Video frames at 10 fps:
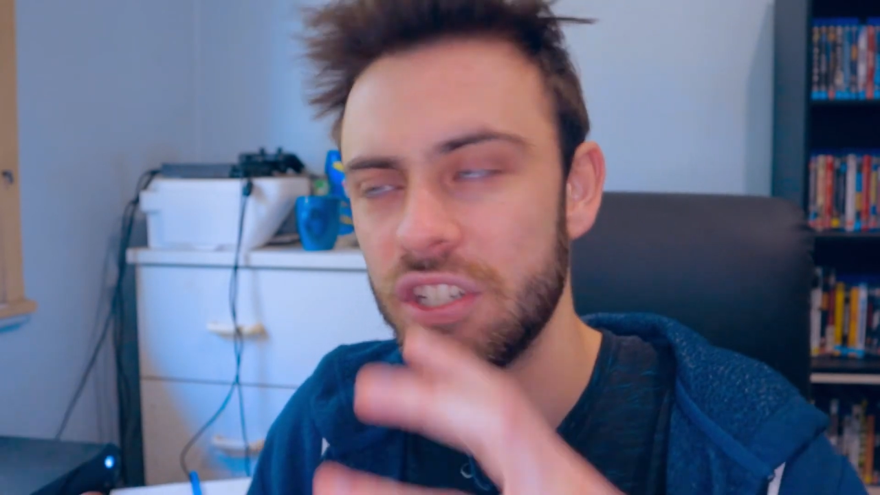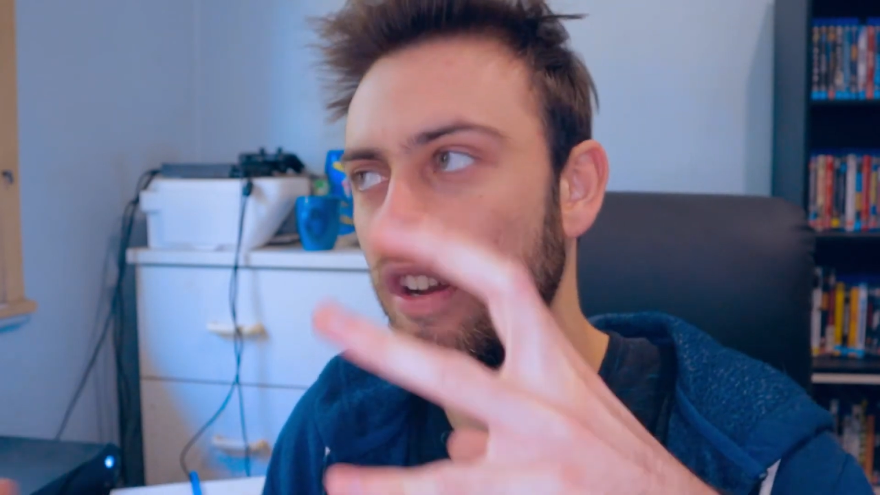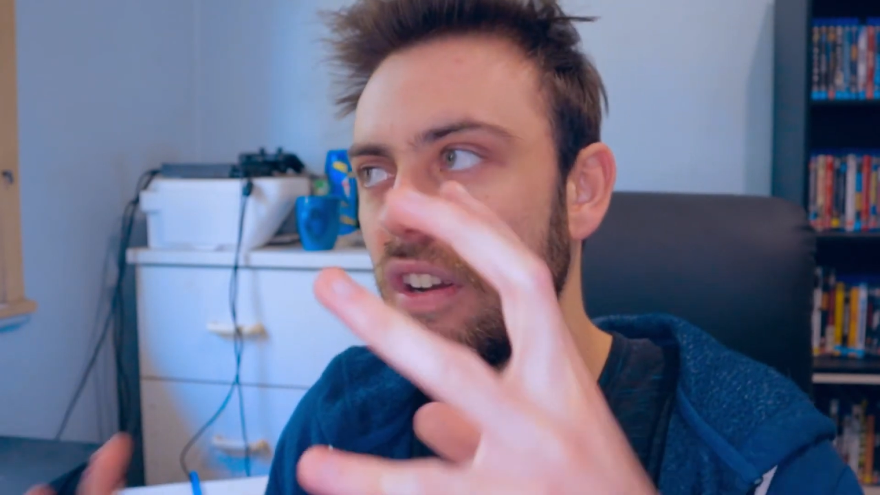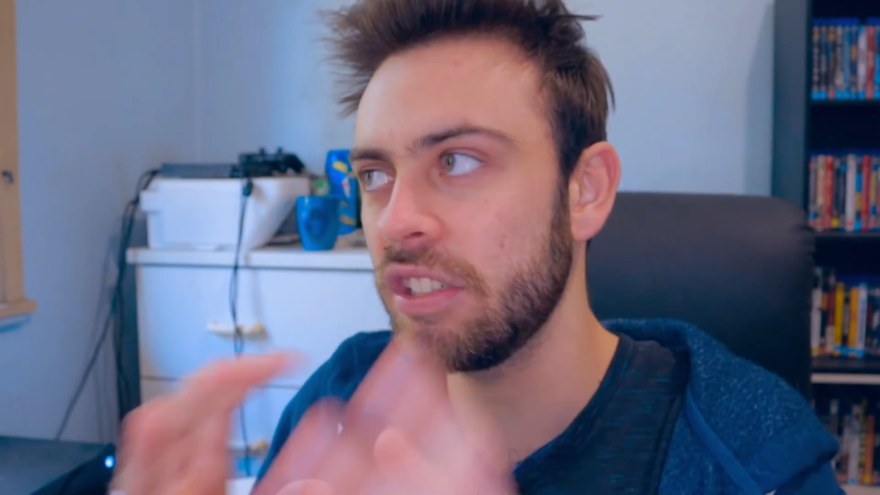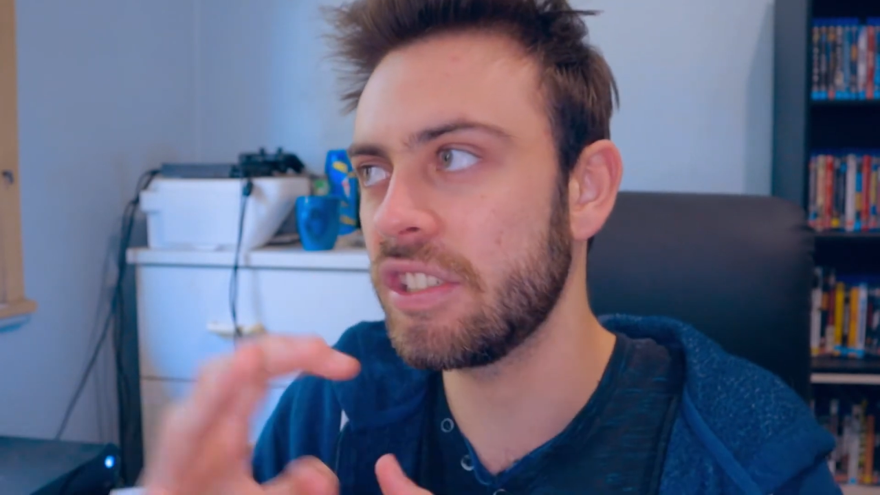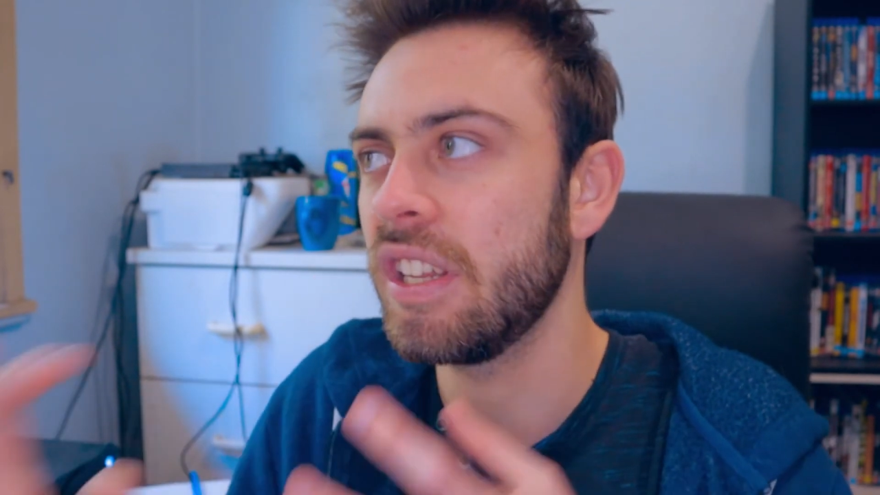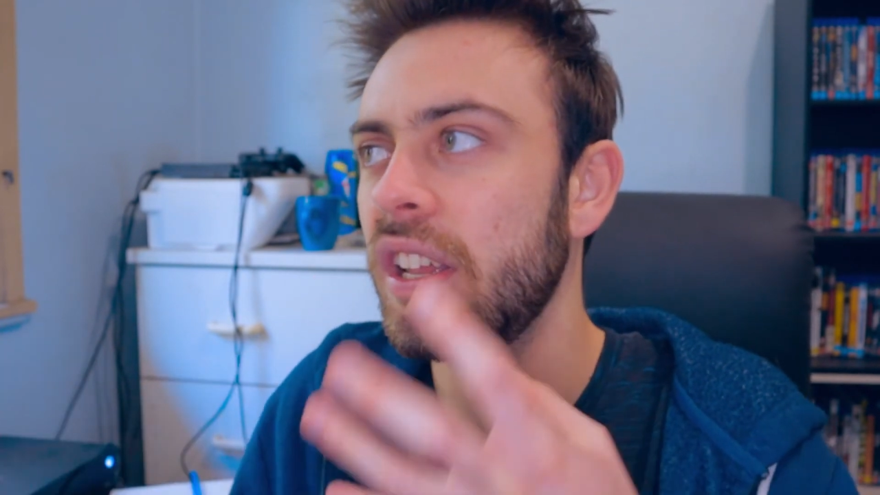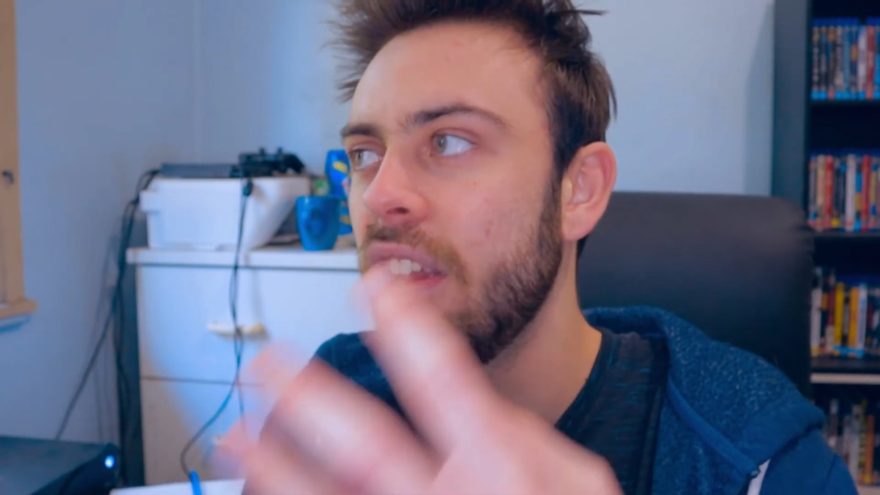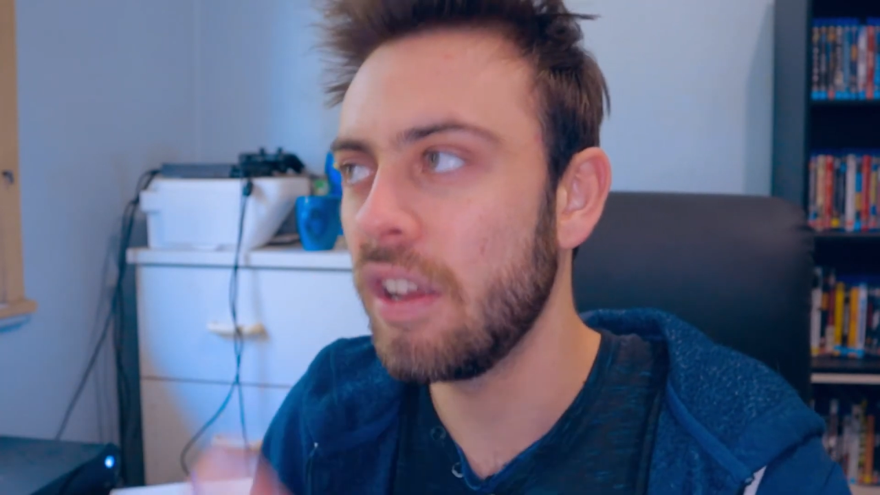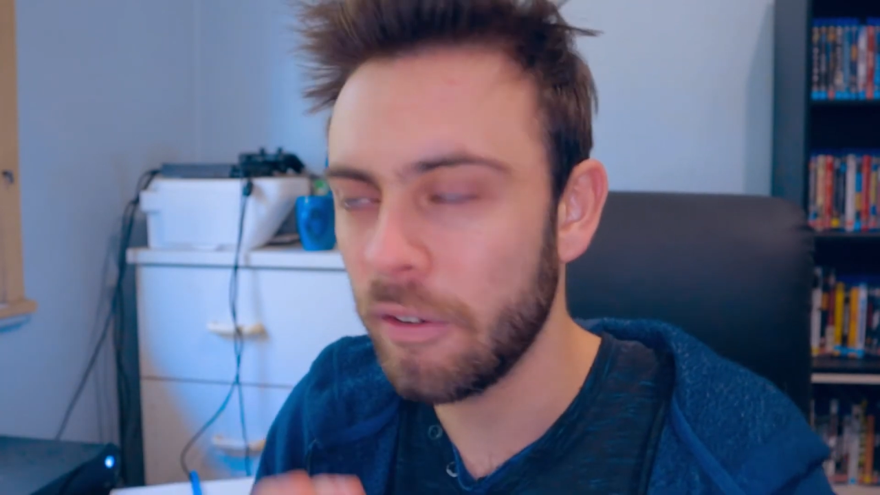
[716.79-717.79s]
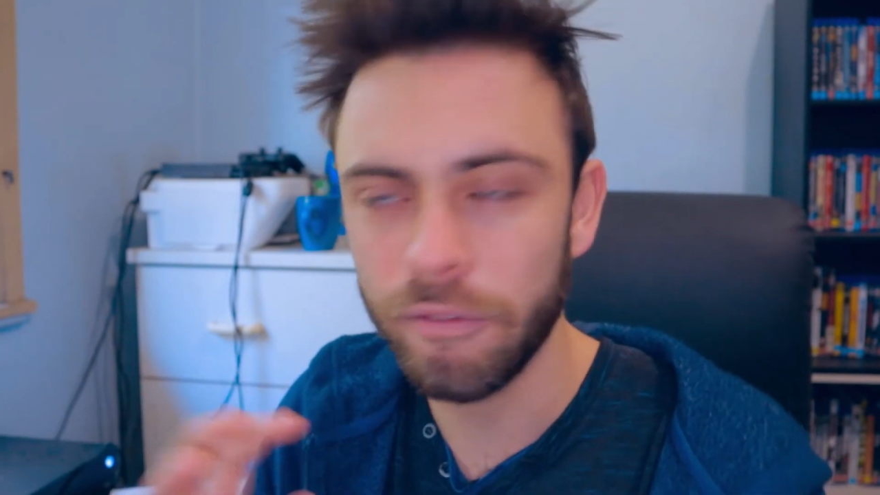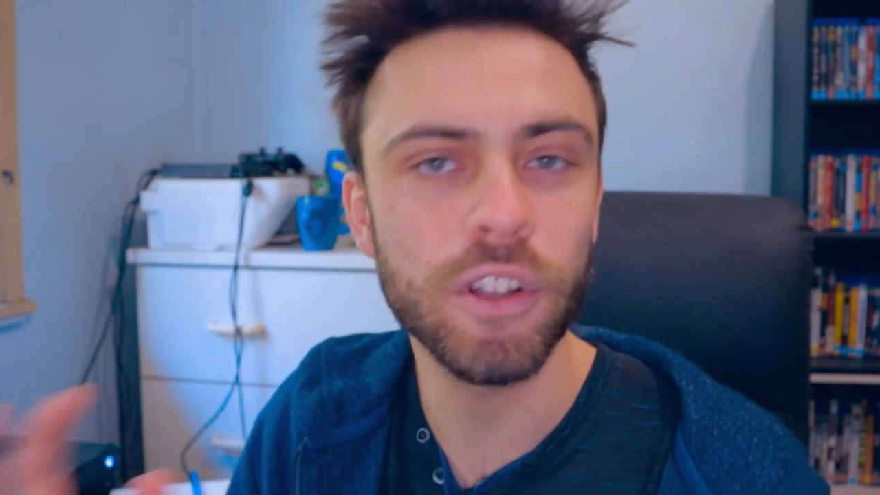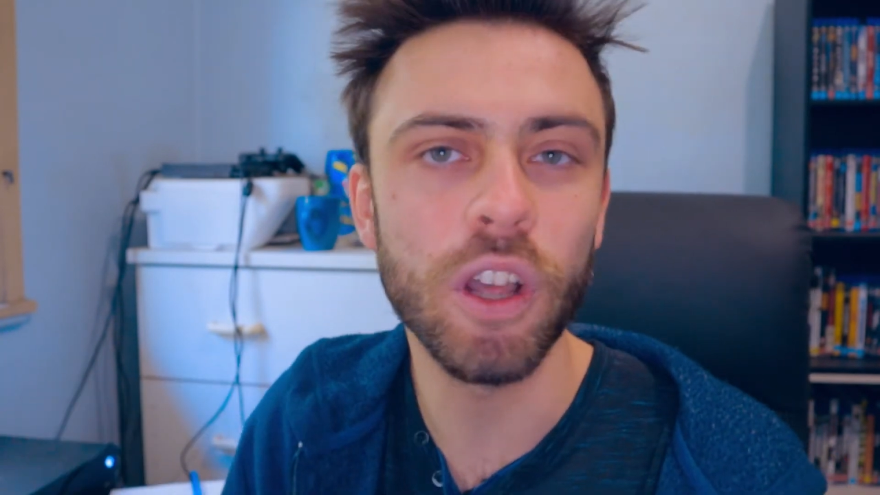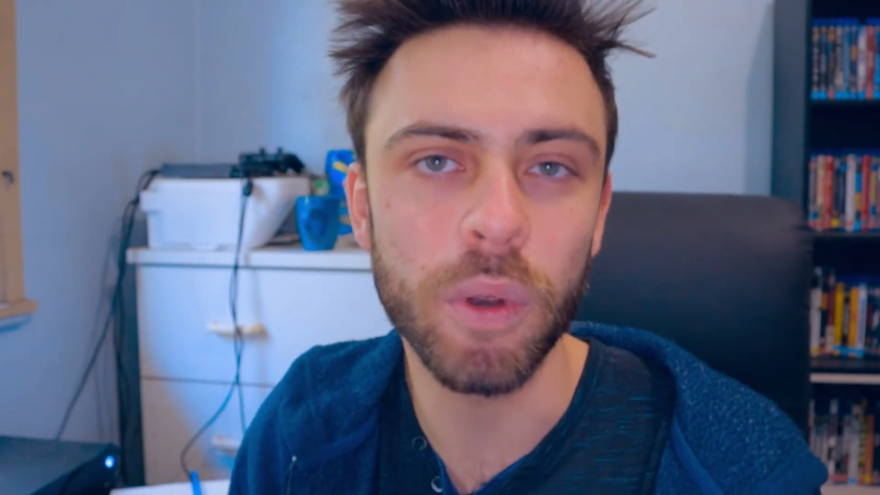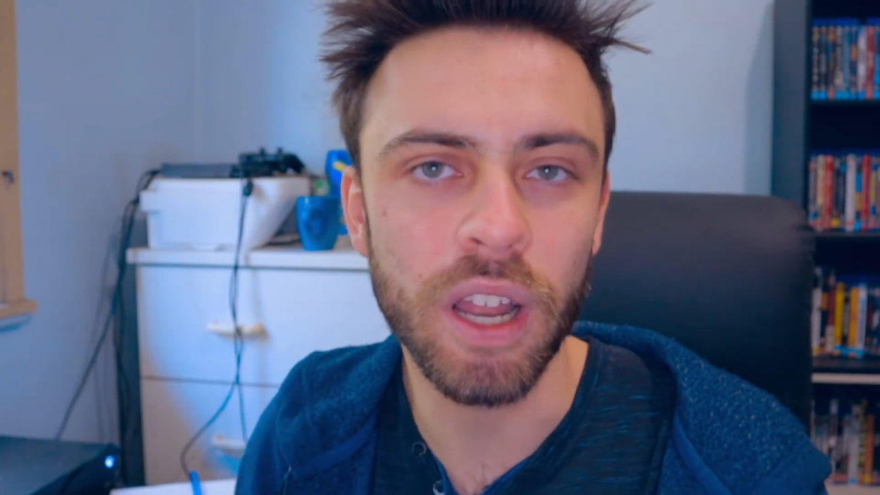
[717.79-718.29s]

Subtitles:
They kind of just flow in